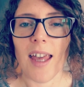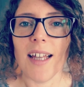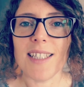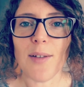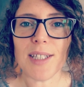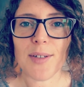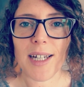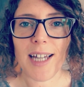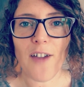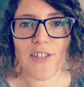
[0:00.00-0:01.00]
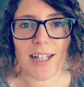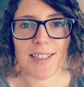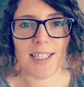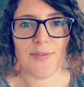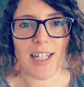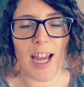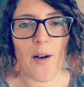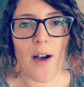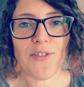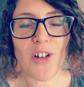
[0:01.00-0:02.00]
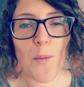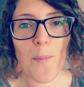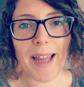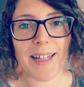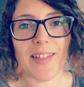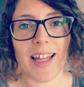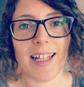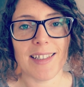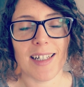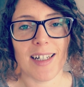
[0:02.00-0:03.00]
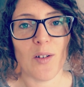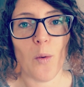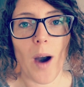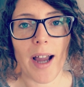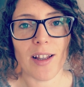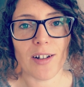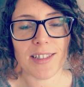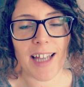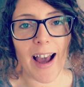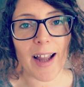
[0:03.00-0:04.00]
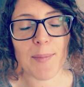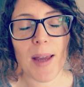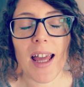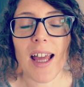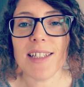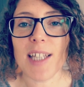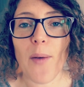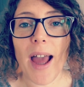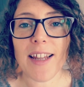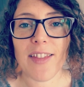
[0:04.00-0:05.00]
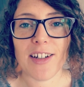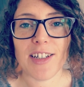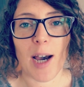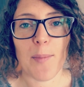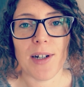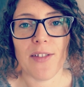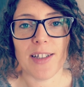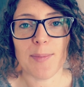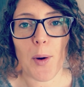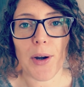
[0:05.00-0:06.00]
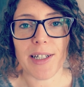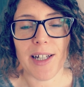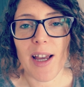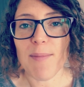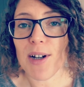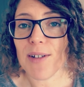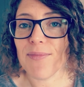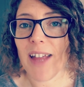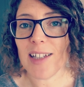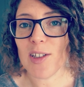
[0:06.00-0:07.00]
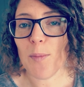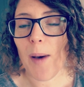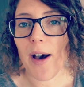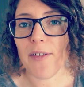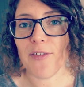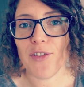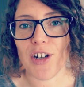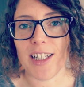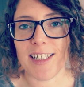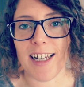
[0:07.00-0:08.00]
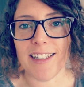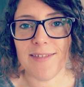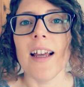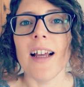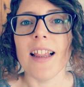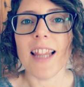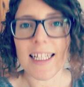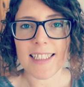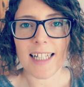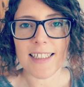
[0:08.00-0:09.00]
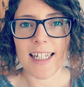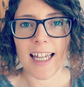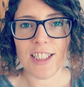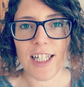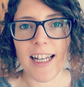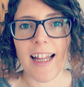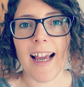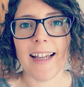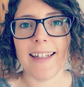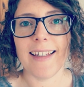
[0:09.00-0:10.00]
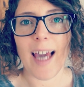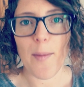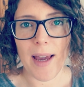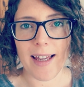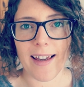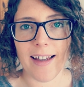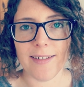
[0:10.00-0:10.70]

So as a quick caveat to this video, I've not made these in quite a long time, so anything could happen at this point, but that's all part of the fun, isn't it? Let's get to the kitchen and get making.